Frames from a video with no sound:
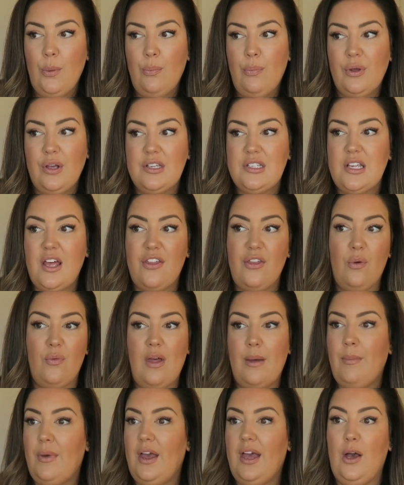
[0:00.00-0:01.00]
because I thought
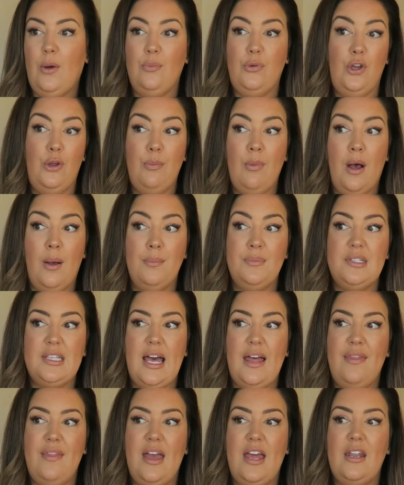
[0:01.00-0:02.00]
that might help new mums.
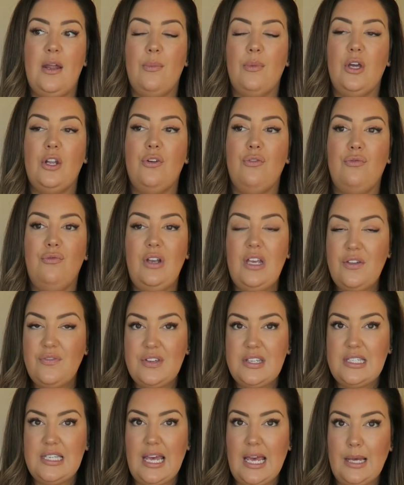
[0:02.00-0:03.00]
And then I'm gonna
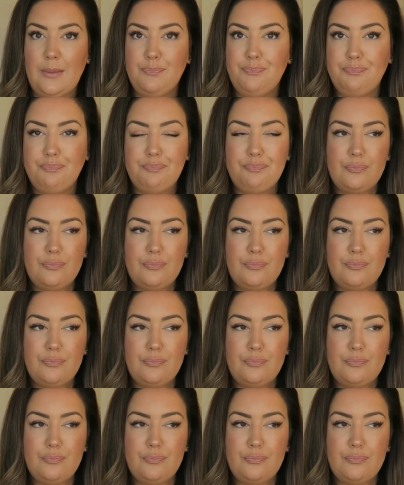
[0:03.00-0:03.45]
revisit